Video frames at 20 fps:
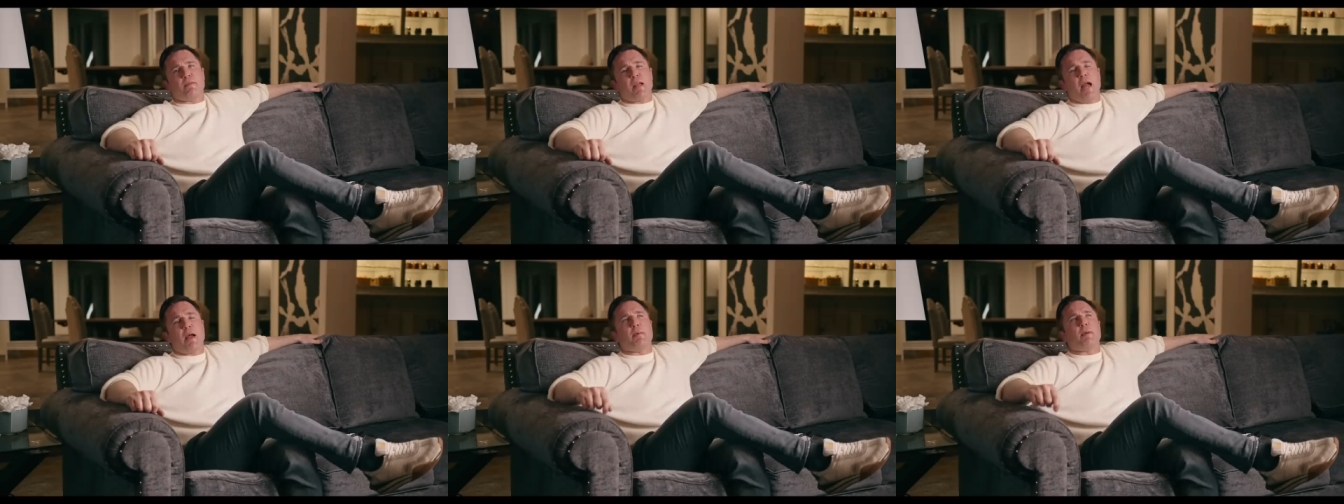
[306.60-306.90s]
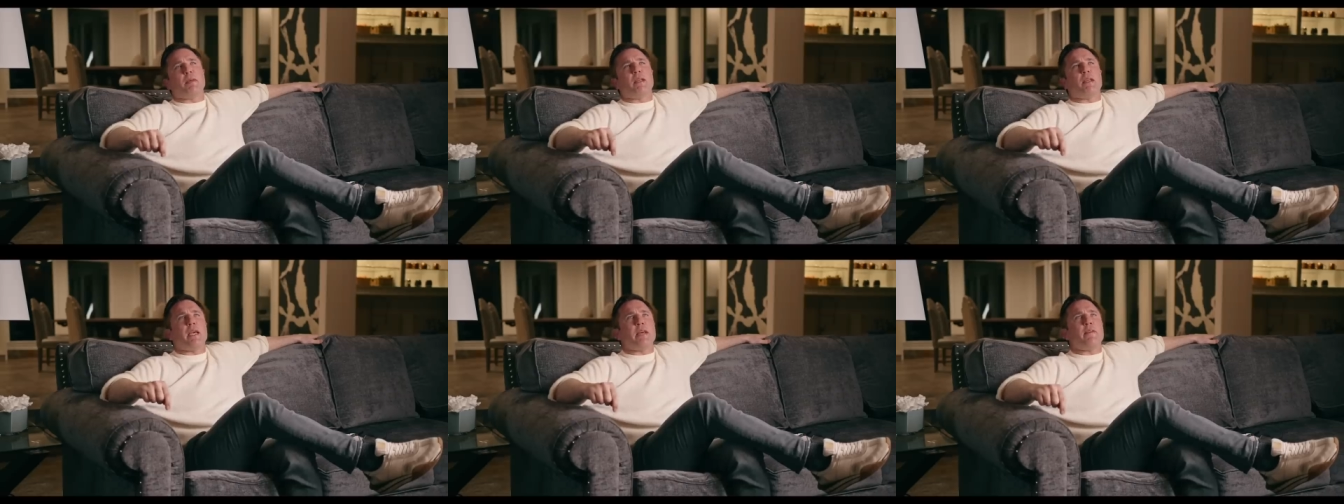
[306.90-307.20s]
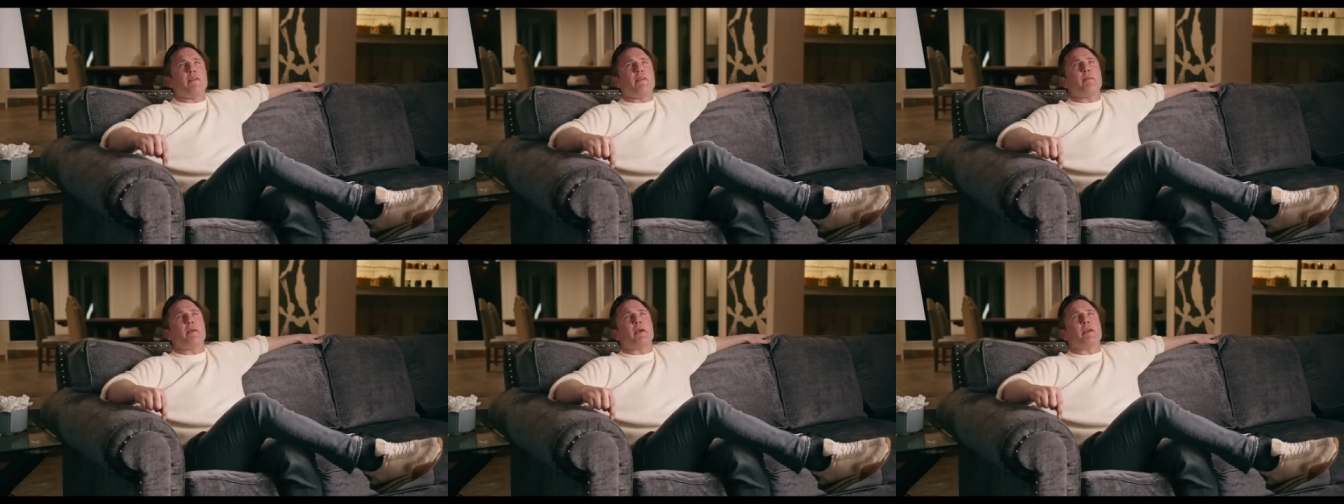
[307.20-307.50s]
I
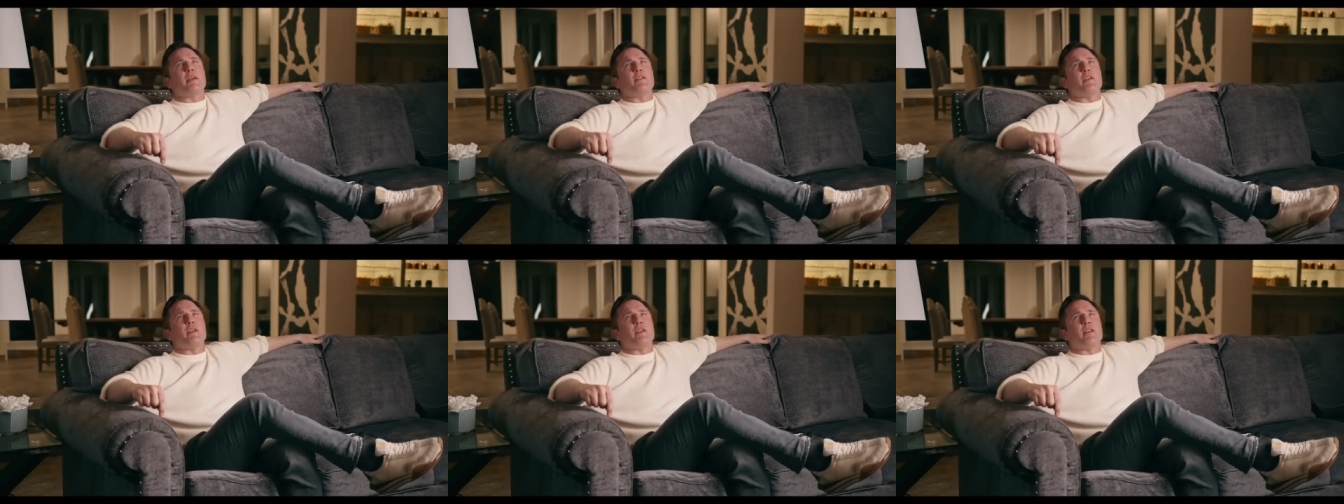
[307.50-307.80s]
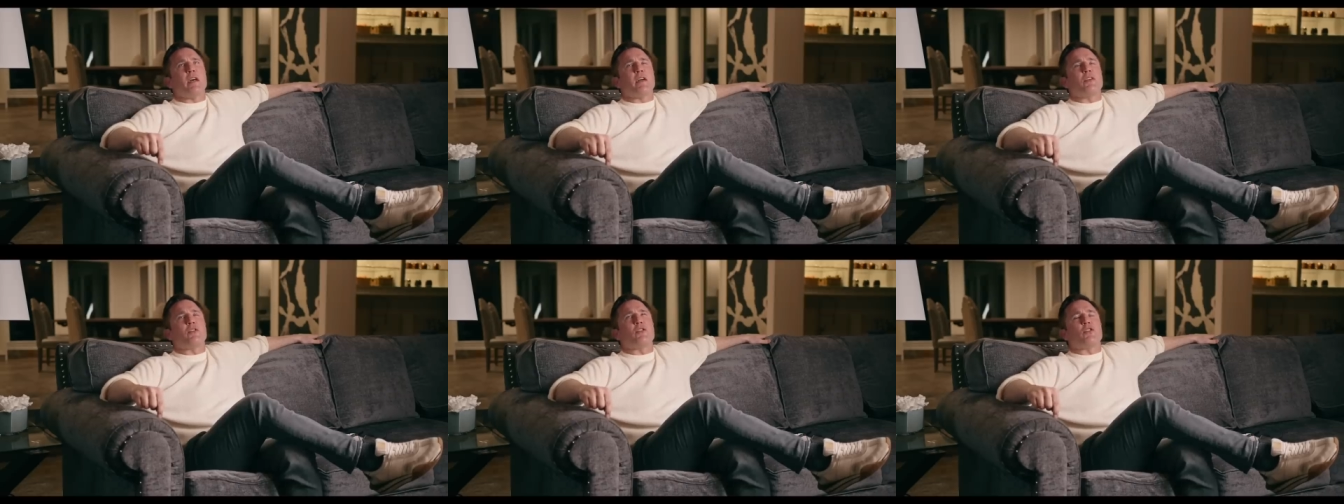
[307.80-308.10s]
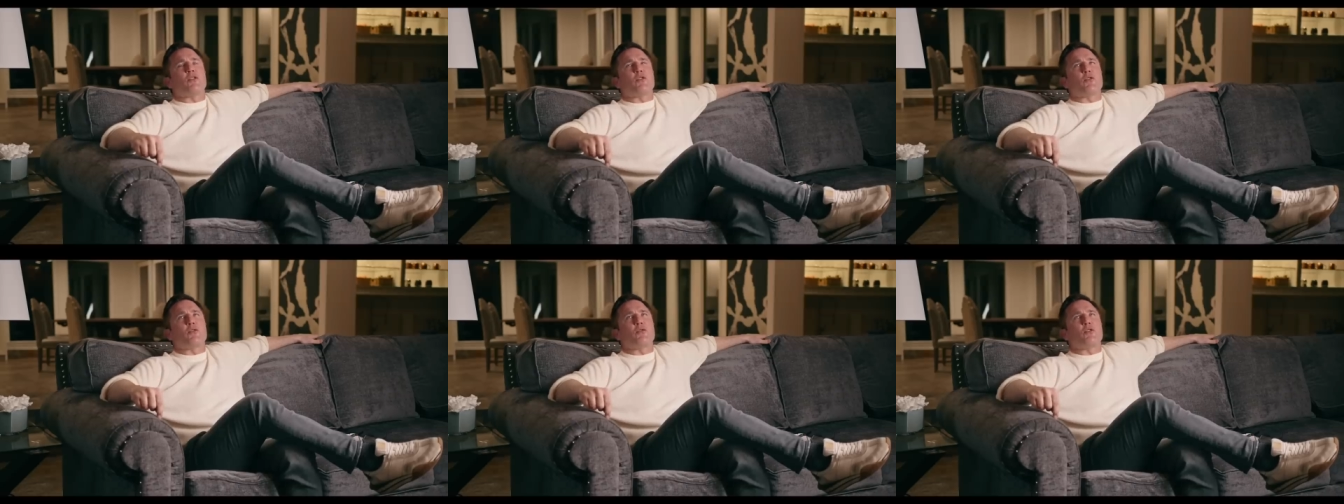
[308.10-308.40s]
believe him because he tells the
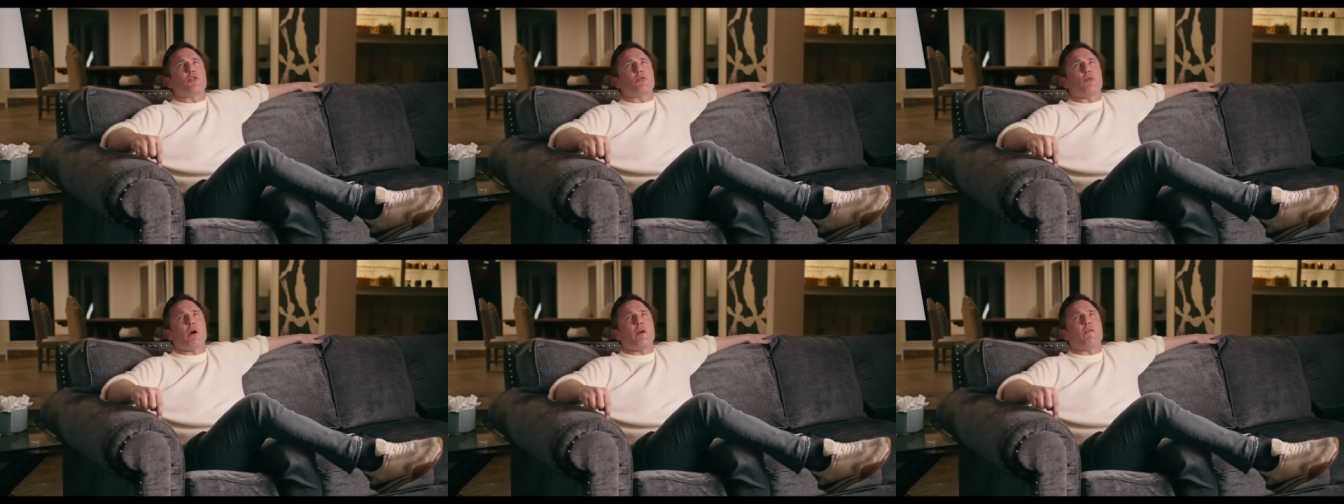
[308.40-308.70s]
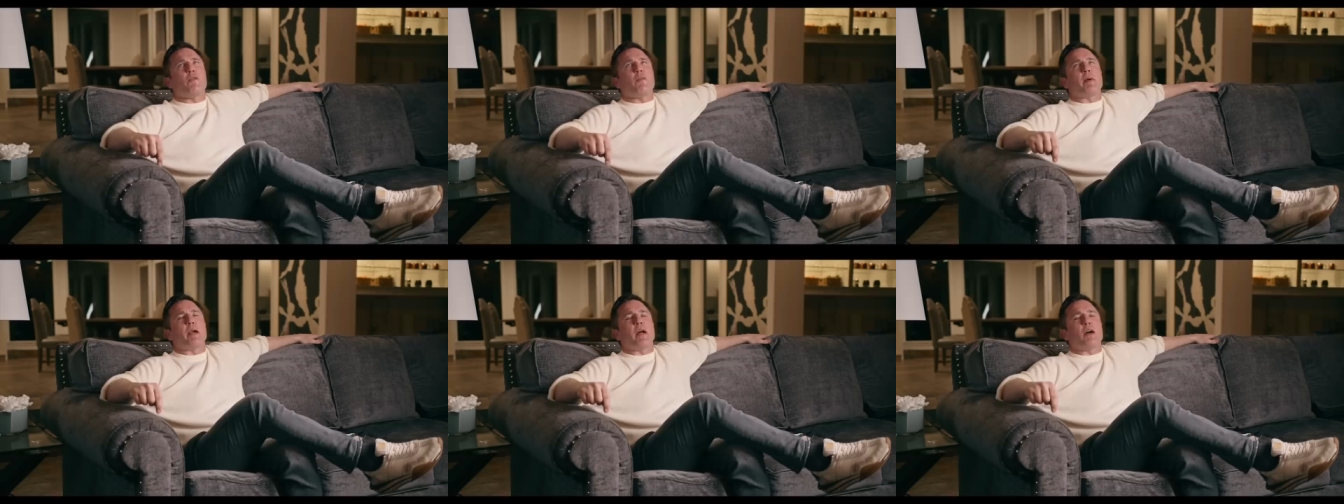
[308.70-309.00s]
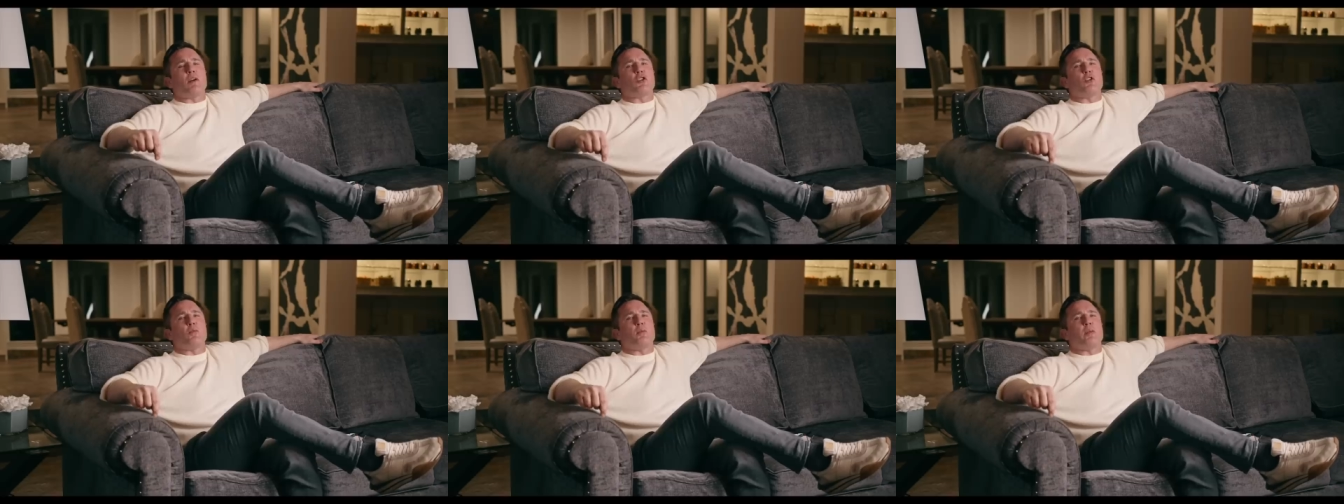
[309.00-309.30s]
truth so often, but I
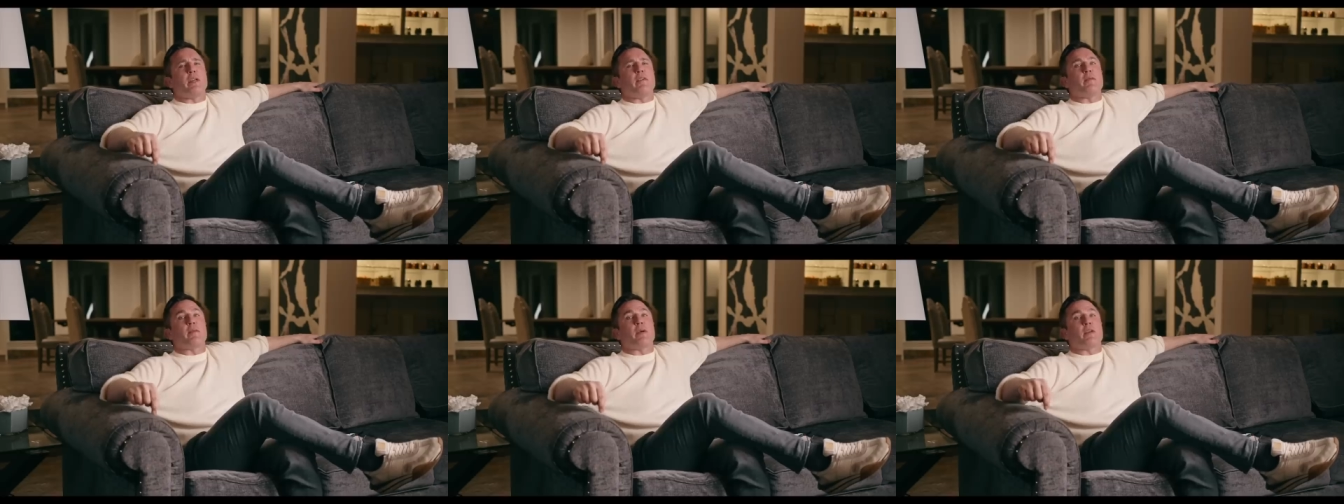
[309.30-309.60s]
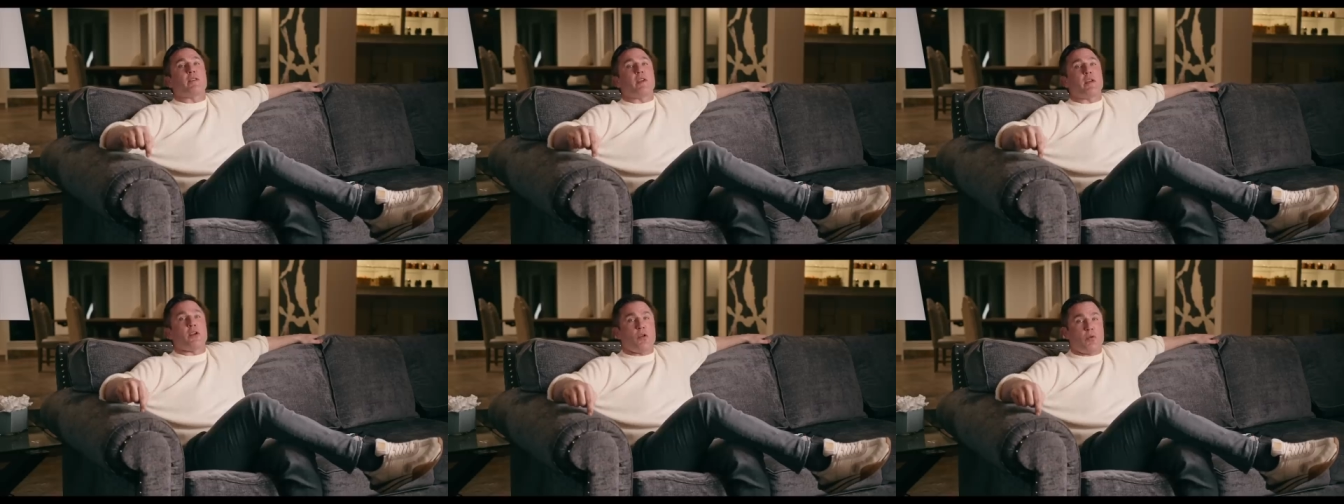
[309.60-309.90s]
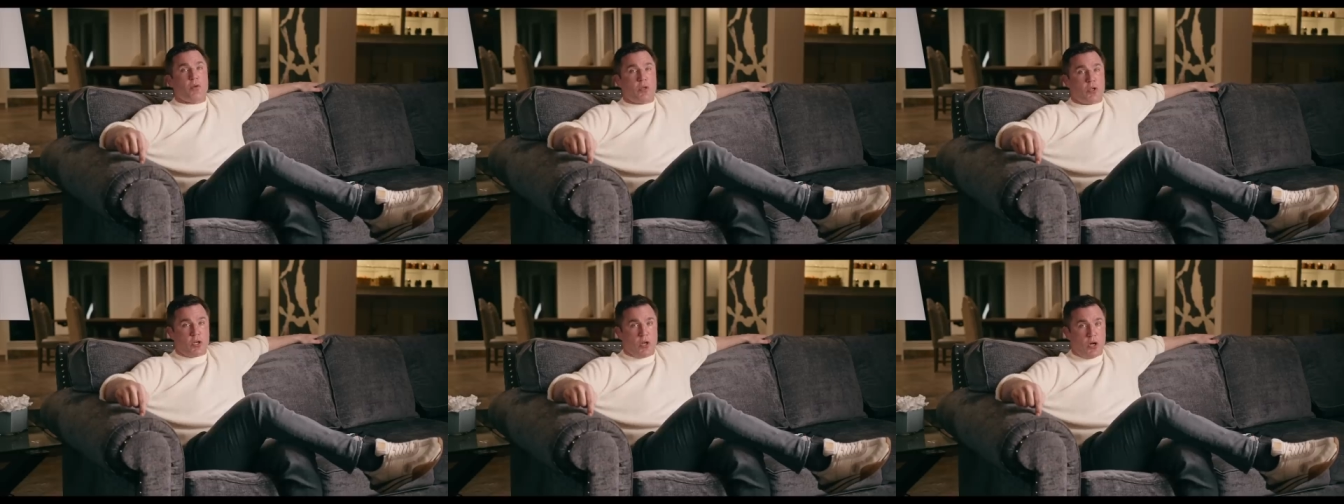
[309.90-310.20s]
also believe him because I
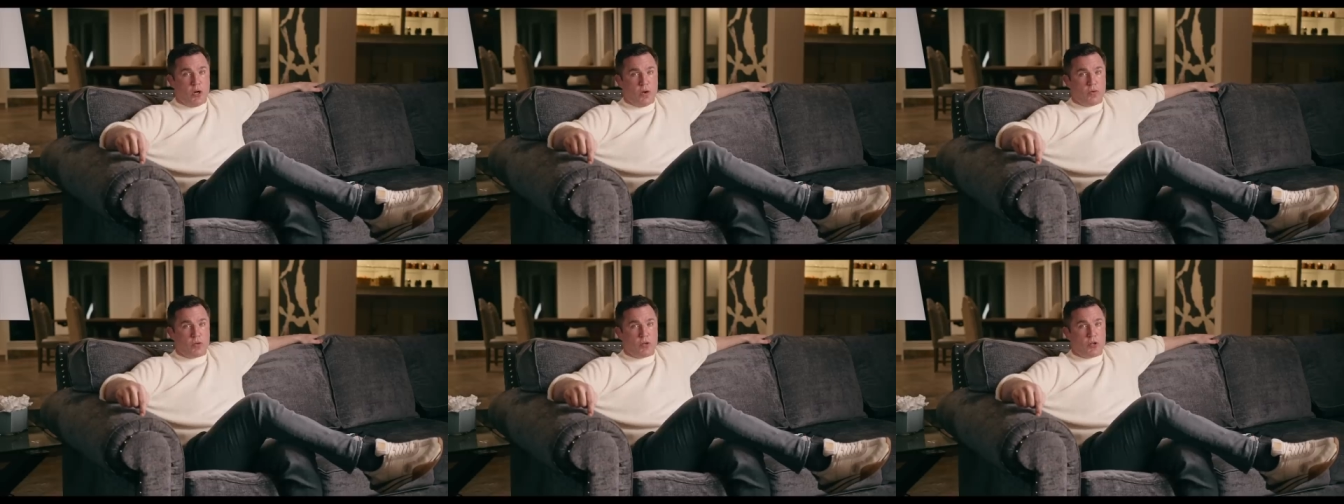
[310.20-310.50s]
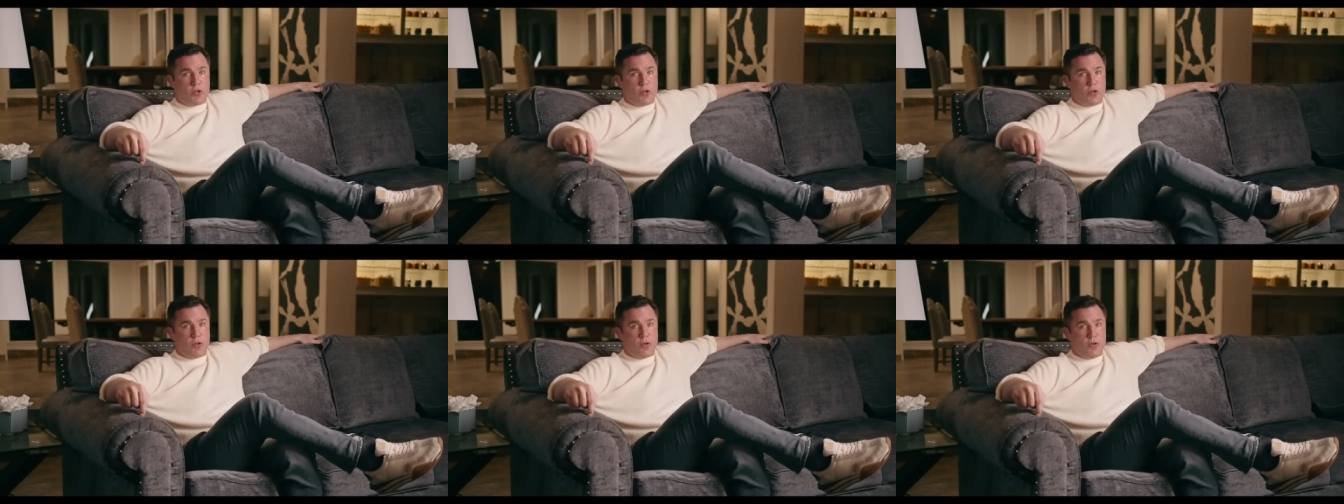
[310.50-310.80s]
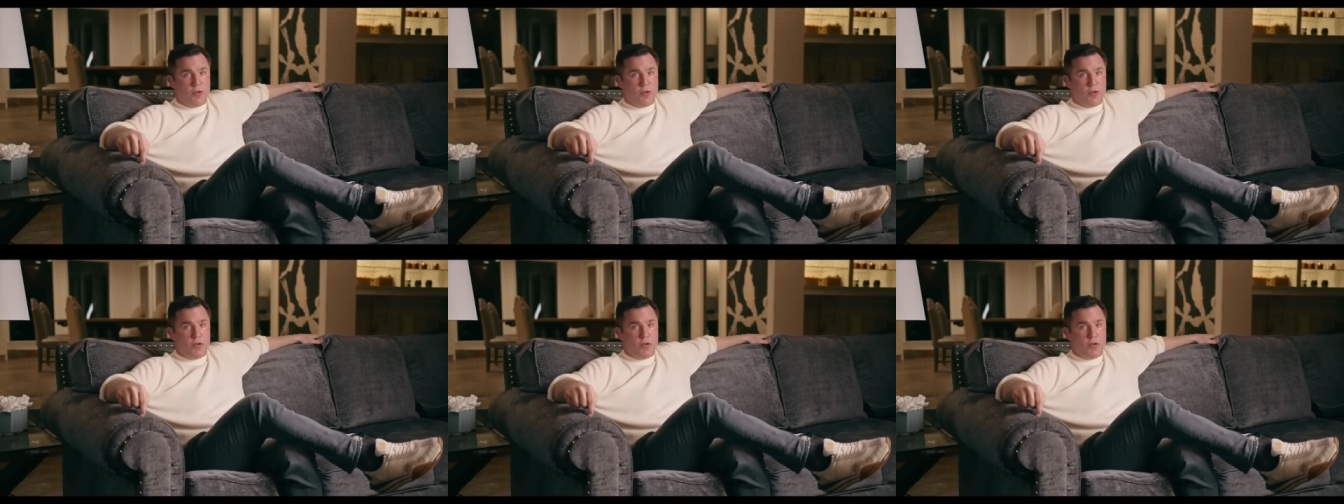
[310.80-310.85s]
know his coach.